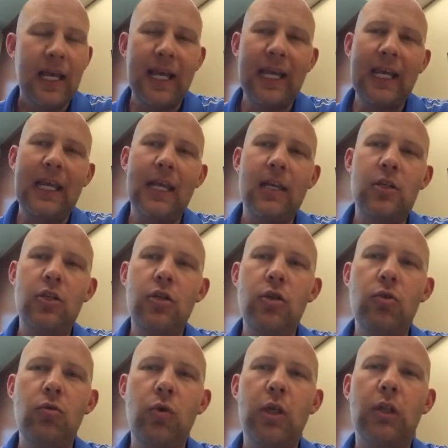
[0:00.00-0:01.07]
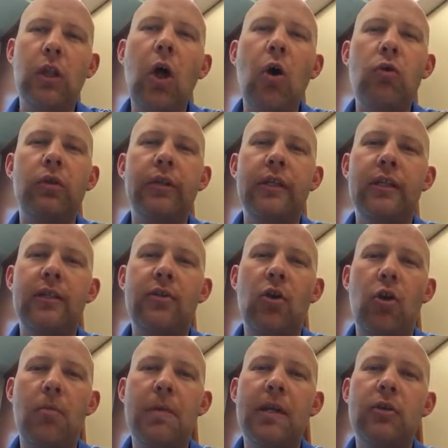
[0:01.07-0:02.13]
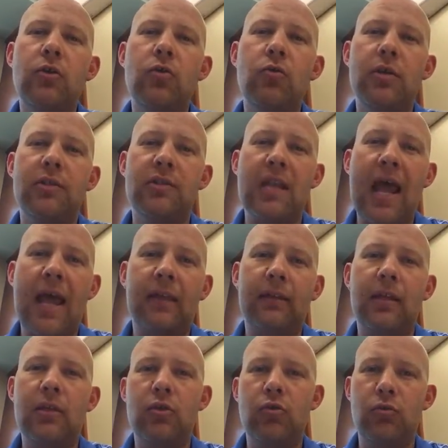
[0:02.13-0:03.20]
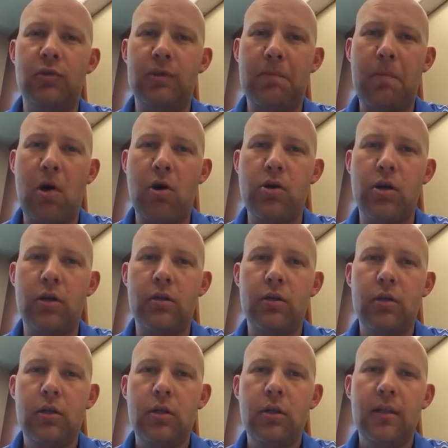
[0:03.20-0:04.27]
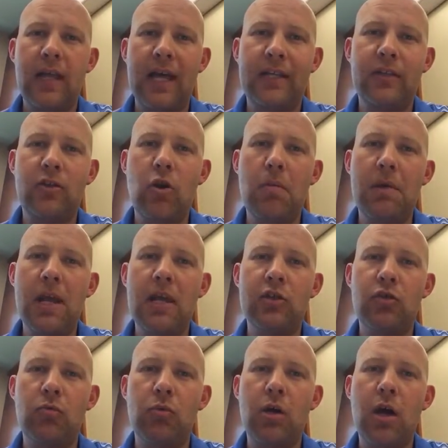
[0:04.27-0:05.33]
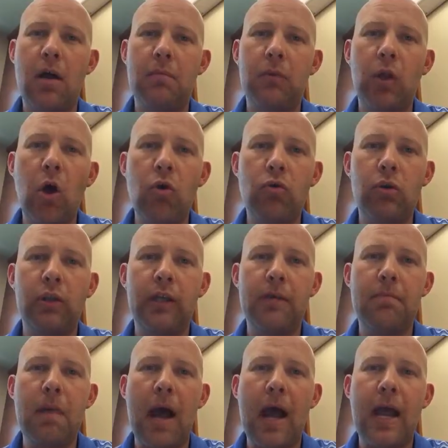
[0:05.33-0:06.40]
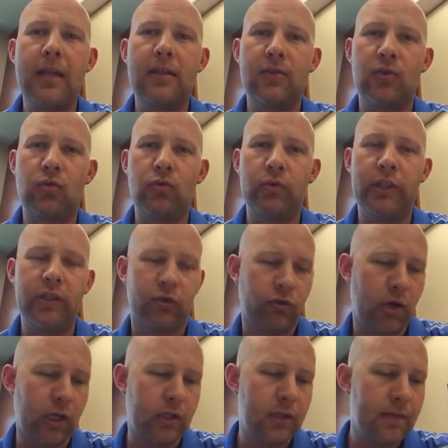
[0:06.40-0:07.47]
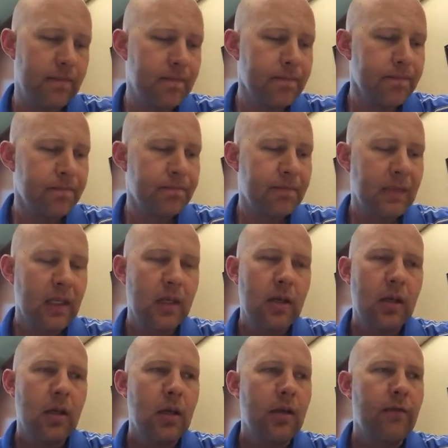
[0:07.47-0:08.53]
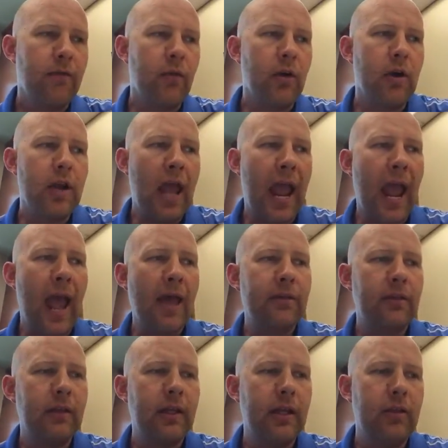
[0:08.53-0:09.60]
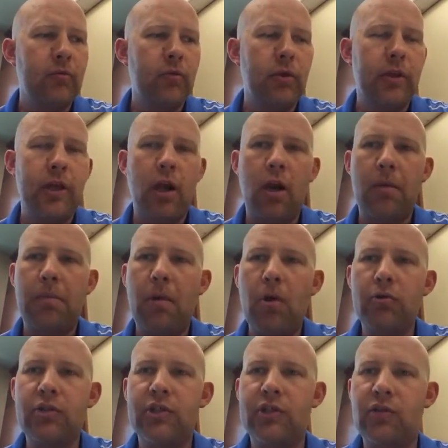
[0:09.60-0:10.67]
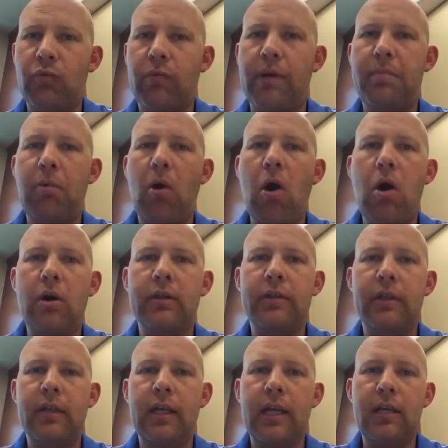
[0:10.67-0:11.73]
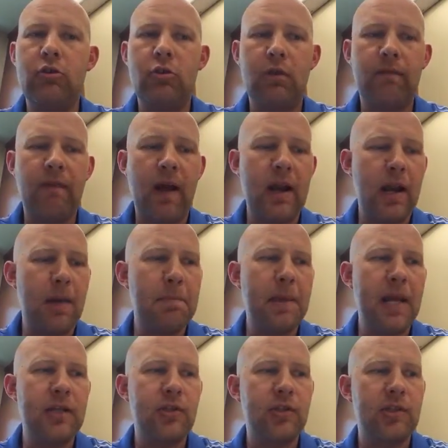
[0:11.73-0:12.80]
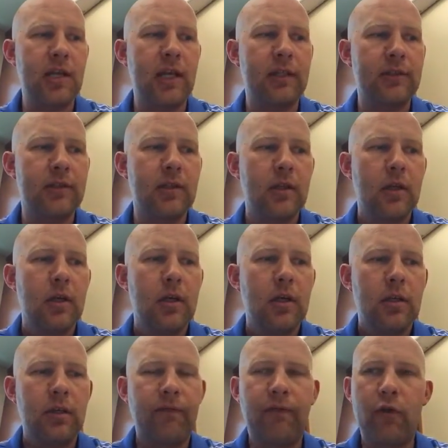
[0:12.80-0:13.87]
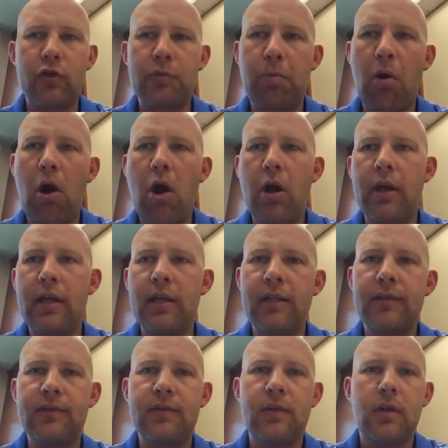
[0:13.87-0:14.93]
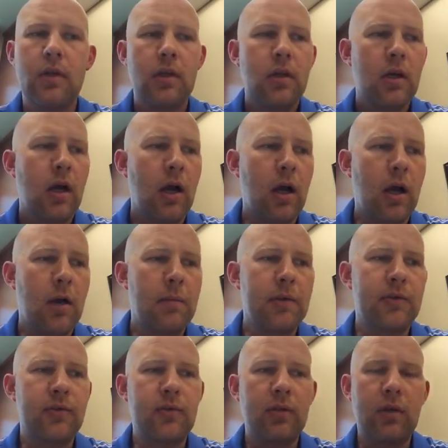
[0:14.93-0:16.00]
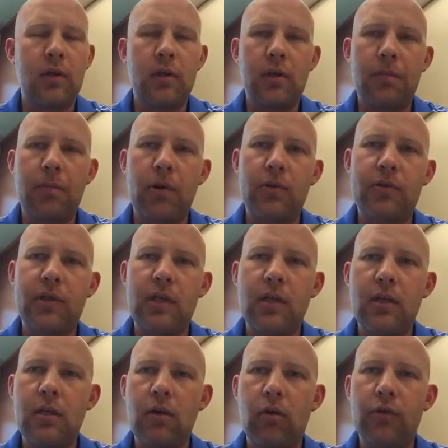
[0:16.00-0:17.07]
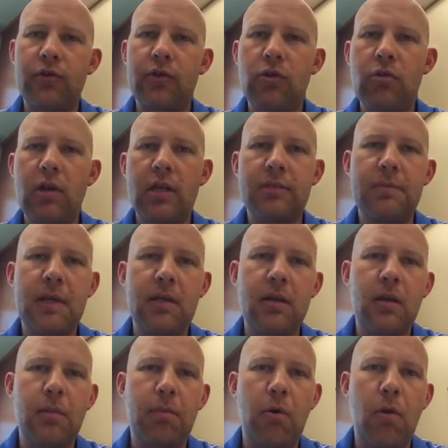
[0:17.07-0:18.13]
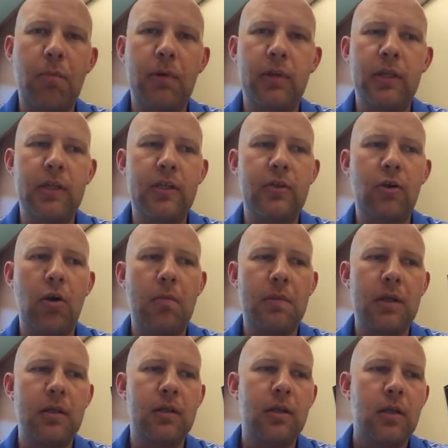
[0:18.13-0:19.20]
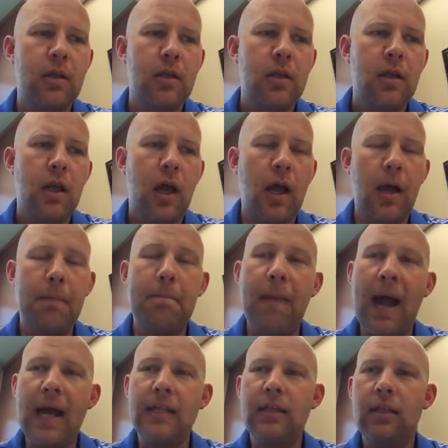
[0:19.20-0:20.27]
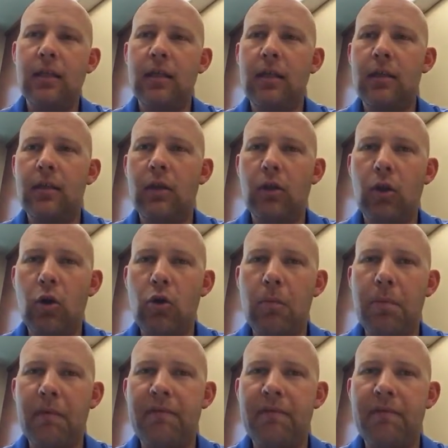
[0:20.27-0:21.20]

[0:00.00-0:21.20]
And again, you will locally determine who is an athlete and who is a partner. That determination will come locally by the school district. For an athlete, really our approach is three-pronged, and again you can find it on page 6. The first prong is a person or a student has been appropriately determined by the local